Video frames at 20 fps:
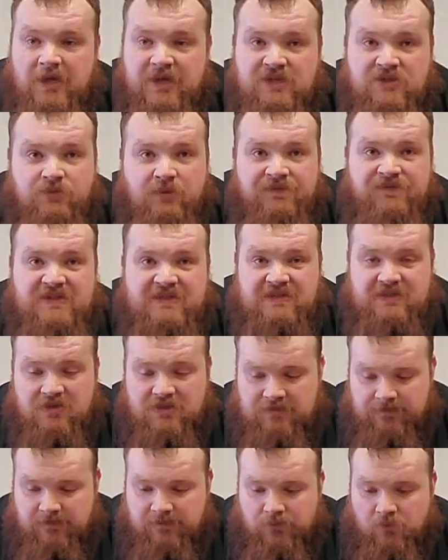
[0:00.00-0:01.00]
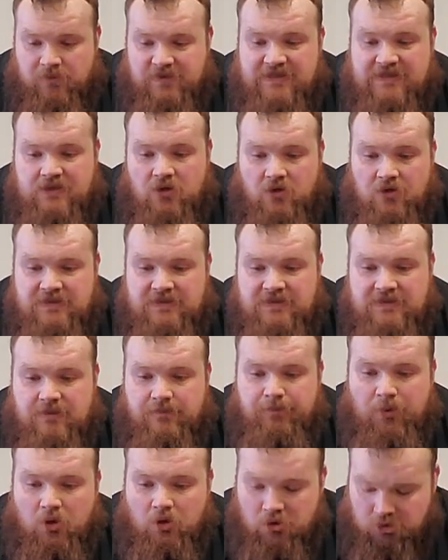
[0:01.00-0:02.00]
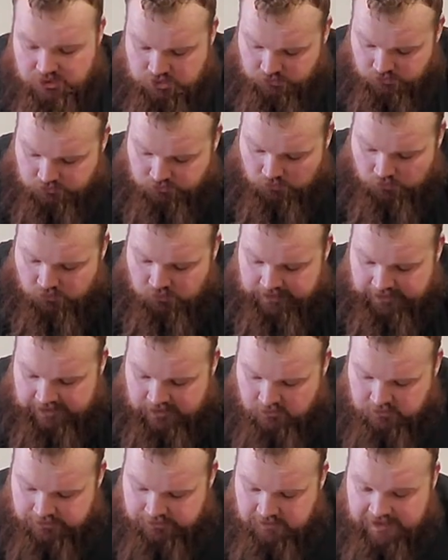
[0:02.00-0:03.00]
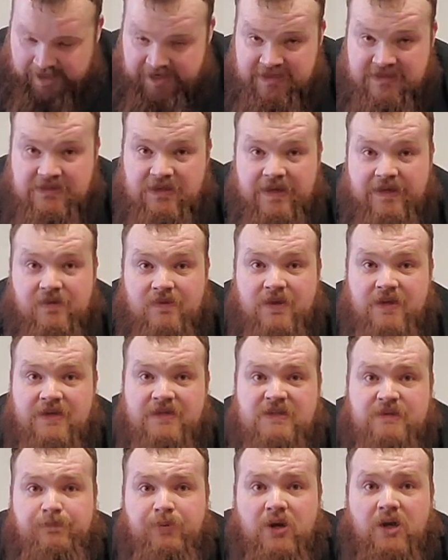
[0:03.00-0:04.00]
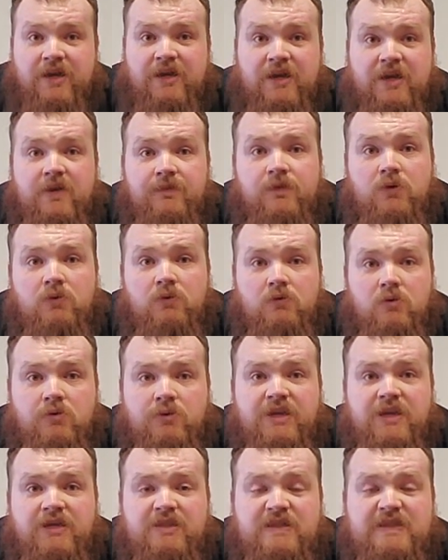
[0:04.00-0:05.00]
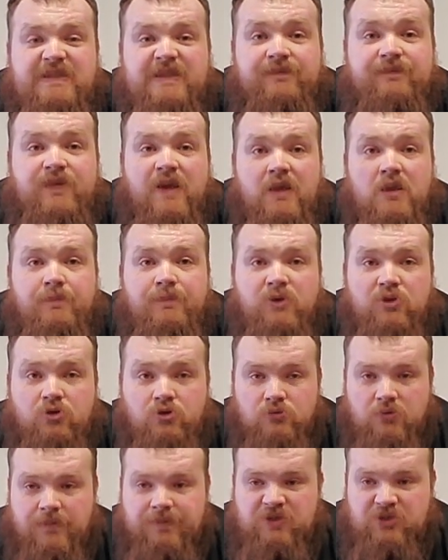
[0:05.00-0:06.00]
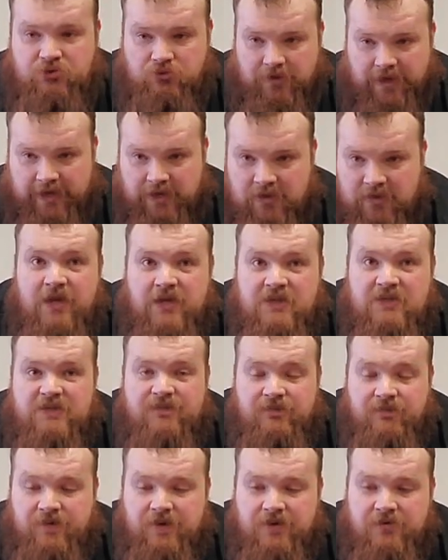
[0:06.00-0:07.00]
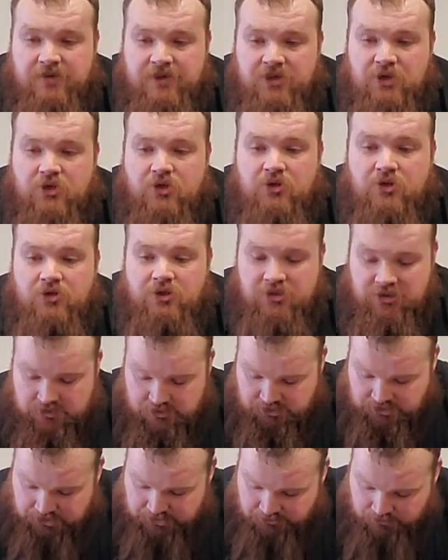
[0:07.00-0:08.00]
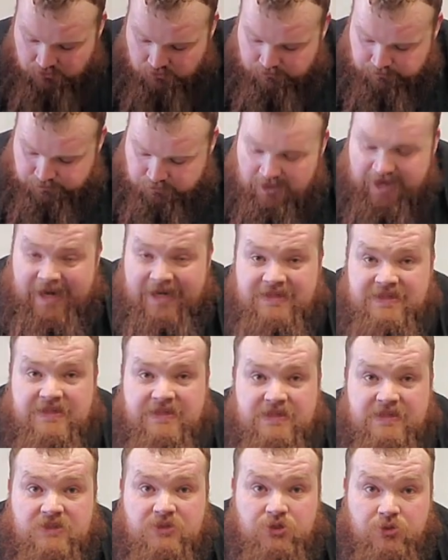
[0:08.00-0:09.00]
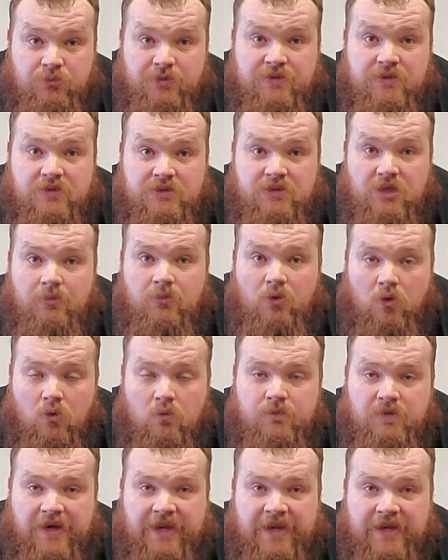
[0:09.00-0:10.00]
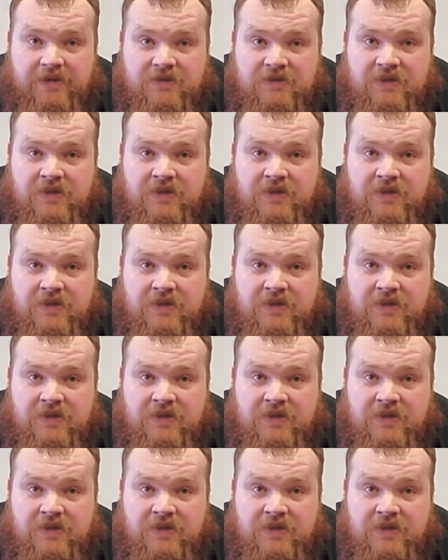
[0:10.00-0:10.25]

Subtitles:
As we've discussed before, this causes the bar to roll out of your hands like this. But if you're looking to develop your grip strength, it is very good to practice doing the double overhand,